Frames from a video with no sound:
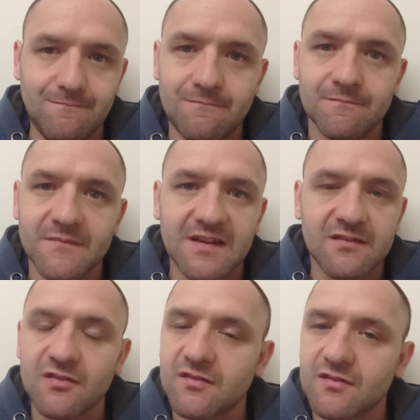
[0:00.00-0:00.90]
It's
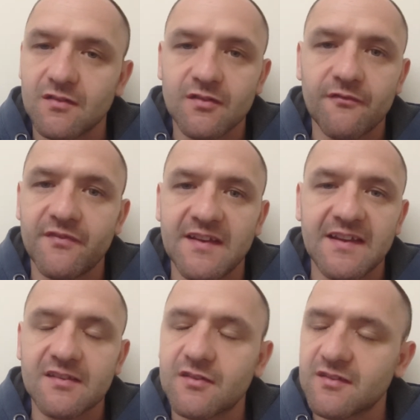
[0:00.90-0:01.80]
just something.
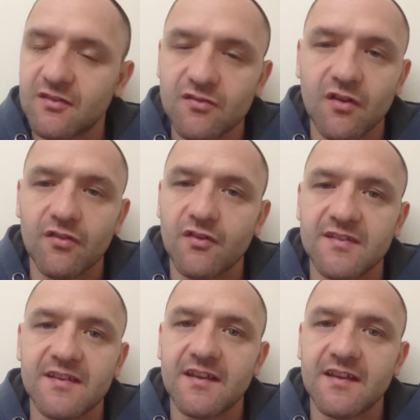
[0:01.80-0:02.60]
It's just not nice.